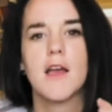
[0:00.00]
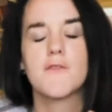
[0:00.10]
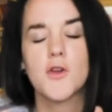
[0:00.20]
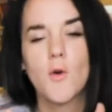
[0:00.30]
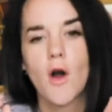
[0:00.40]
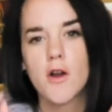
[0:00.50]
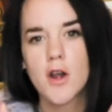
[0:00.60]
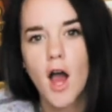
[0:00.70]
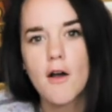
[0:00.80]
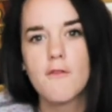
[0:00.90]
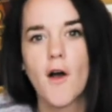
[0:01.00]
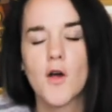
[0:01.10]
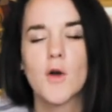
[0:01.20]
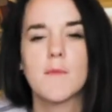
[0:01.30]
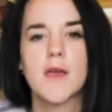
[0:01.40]
If you are not
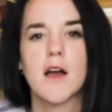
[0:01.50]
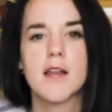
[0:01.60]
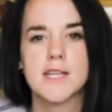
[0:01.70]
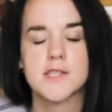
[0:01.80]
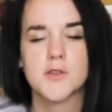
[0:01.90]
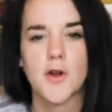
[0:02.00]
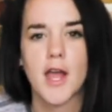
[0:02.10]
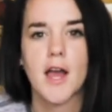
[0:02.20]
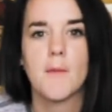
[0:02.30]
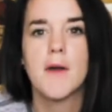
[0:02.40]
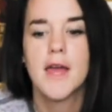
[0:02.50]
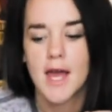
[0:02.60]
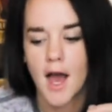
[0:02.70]
following me on Instagram,